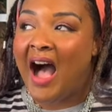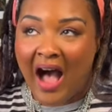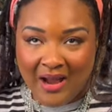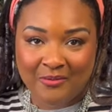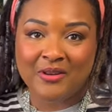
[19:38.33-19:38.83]

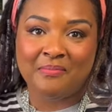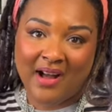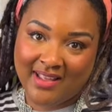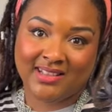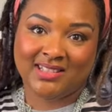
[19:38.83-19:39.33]
I would
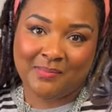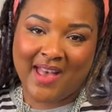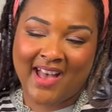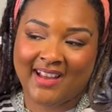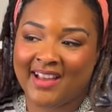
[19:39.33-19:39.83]
buy this
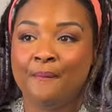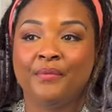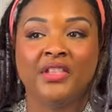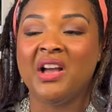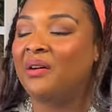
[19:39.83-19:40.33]
bag.
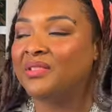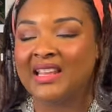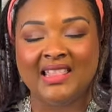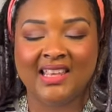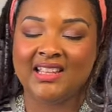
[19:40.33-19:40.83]
The
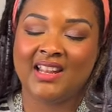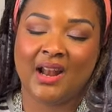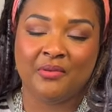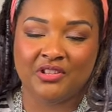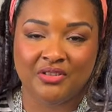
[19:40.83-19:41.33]
only thing that
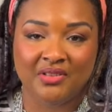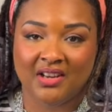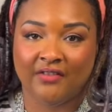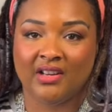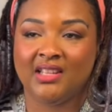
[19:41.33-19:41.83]
I would do
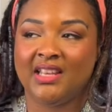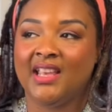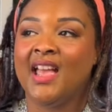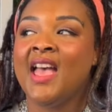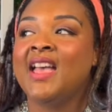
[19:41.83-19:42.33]

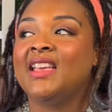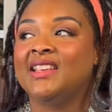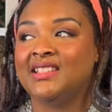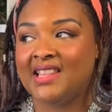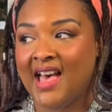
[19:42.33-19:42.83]
differently
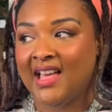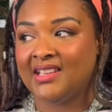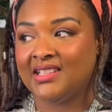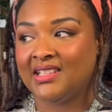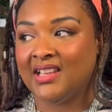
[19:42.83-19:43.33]
is
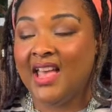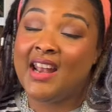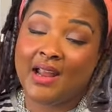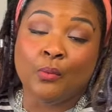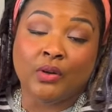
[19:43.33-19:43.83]
that and
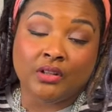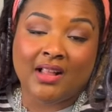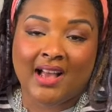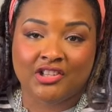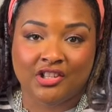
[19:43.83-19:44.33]
I will
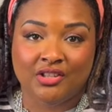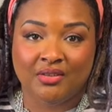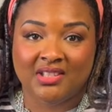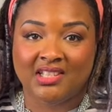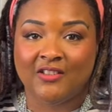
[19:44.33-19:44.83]
actually do
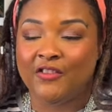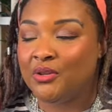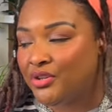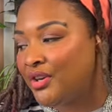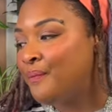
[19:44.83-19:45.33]
this in the
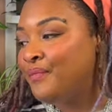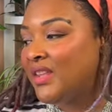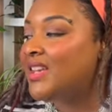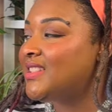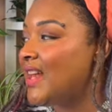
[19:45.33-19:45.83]
future,
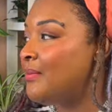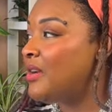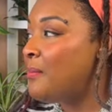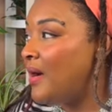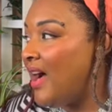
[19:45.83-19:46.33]
is that I'm
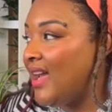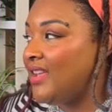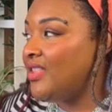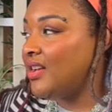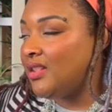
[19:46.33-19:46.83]
gonna
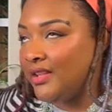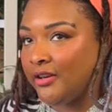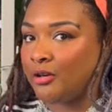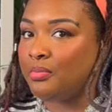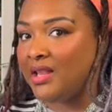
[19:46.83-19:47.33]
buy the
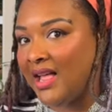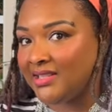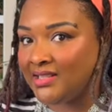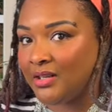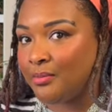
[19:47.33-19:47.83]
clear
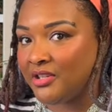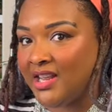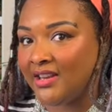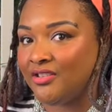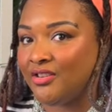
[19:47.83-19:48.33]
plastic
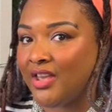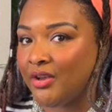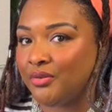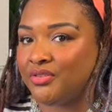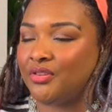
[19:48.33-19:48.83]
protector that
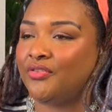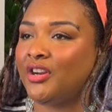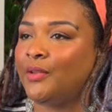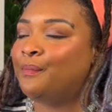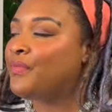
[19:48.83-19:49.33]
goes over
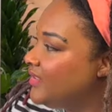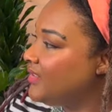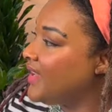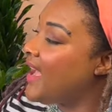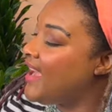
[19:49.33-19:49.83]
it
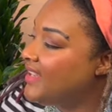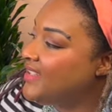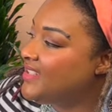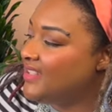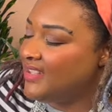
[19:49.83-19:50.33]
like I can
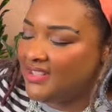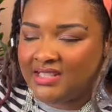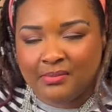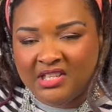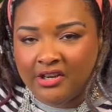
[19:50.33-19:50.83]
see that
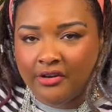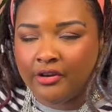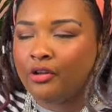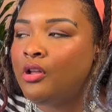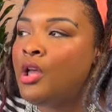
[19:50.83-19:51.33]
this
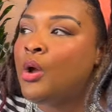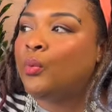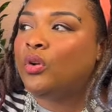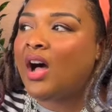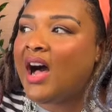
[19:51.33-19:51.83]
material
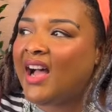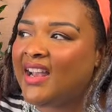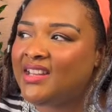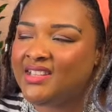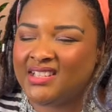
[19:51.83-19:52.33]
will
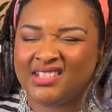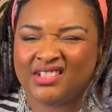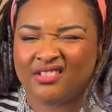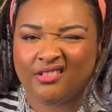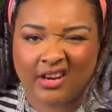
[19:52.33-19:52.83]
hide the
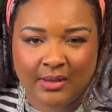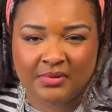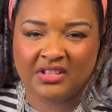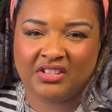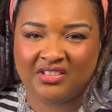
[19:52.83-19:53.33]

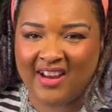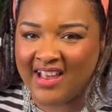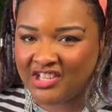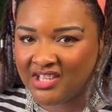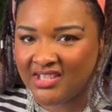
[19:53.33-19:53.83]
scrapes and
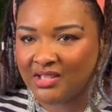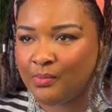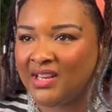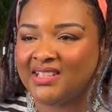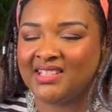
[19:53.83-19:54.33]
scratches,
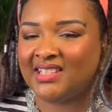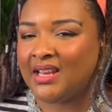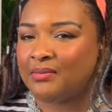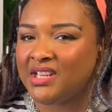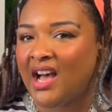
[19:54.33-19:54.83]
but at the
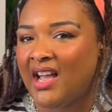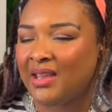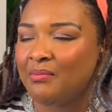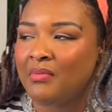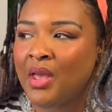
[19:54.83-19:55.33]
same
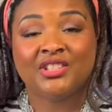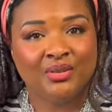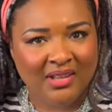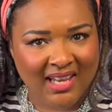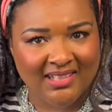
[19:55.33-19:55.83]
time,
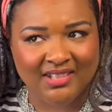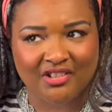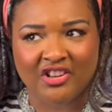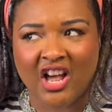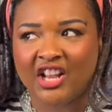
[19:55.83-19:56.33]
suitcases
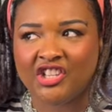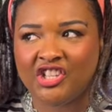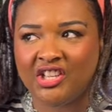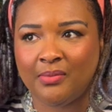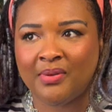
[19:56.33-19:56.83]
are not
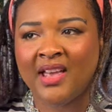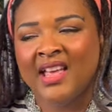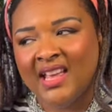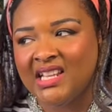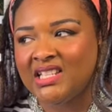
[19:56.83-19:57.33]
cheap.
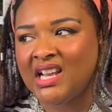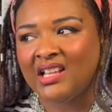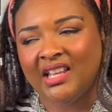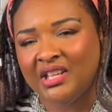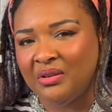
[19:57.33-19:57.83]
It's
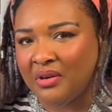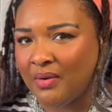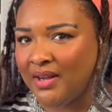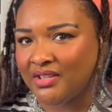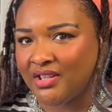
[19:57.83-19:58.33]
not like you go
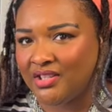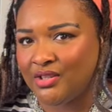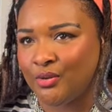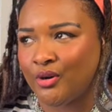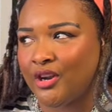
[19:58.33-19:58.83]
out to the
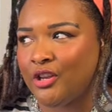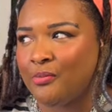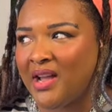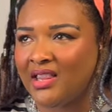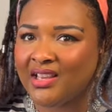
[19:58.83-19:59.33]
store and you
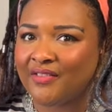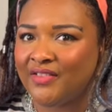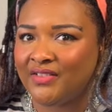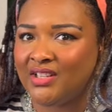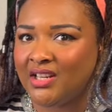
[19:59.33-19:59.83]
buy like a
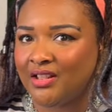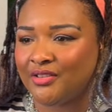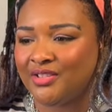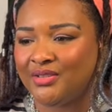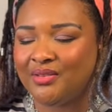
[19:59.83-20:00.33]

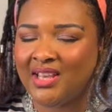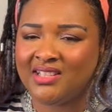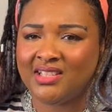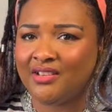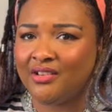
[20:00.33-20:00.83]
$50
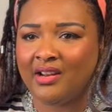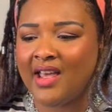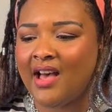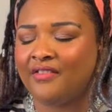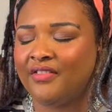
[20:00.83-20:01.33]
suitcase that you're going to
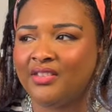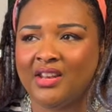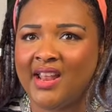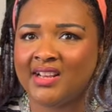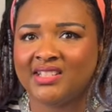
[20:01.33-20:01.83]
have for the
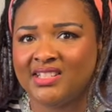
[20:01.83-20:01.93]
next